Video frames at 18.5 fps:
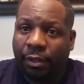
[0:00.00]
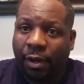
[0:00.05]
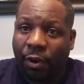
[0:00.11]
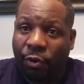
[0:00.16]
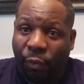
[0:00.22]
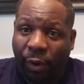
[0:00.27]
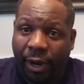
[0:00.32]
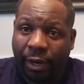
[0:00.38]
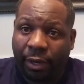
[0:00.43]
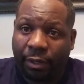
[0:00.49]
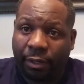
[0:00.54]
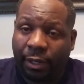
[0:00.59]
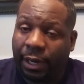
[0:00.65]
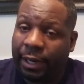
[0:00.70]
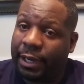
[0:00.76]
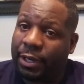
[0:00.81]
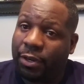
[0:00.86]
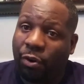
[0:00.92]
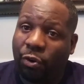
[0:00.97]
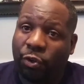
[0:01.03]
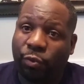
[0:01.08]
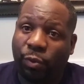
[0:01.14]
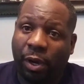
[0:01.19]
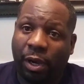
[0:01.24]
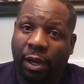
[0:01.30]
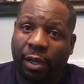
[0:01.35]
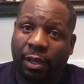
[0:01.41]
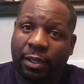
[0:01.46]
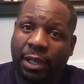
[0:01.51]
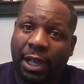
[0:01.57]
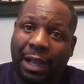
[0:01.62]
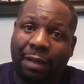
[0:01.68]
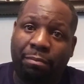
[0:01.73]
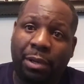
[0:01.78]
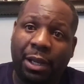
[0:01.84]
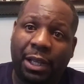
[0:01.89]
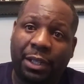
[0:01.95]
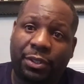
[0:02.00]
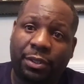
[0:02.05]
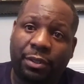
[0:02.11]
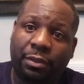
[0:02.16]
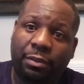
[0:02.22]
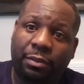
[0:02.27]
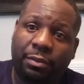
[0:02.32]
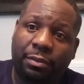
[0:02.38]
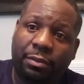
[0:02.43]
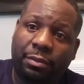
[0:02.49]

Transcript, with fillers: All right? Eddie Coach Rod, God bless you.